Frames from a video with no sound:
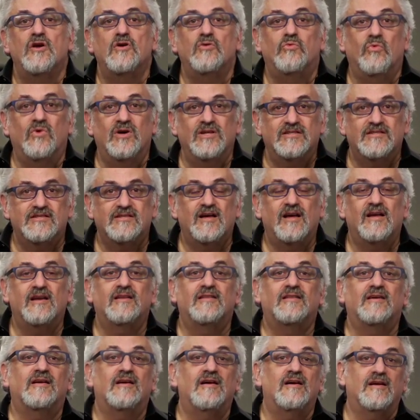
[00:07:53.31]
one side of
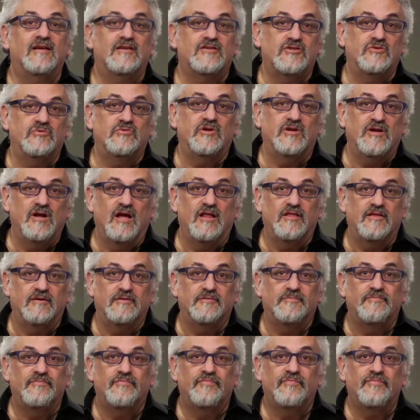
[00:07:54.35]
the cut to another.